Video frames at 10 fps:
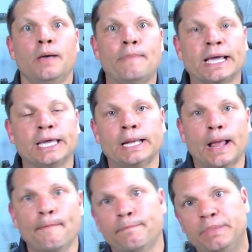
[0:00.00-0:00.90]
back into
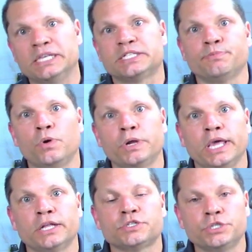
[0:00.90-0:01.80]
beast mode
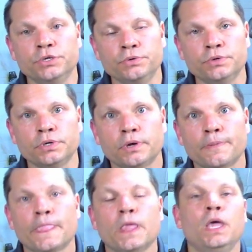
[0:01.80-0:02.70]
again soon.
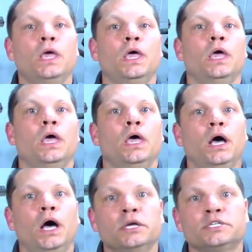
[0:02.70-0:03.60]

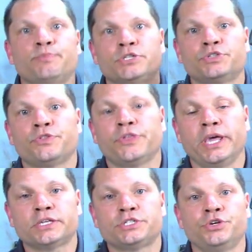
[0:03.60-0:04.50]
Special
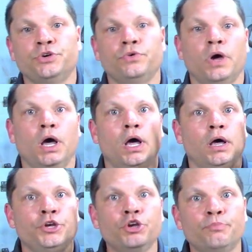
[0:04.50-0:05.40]
thanks to a
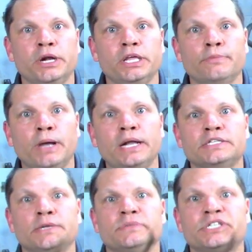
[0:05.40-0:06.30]
new buddy of mine. His
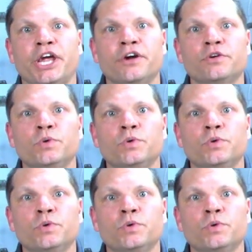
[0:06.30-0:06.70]
name is Taryn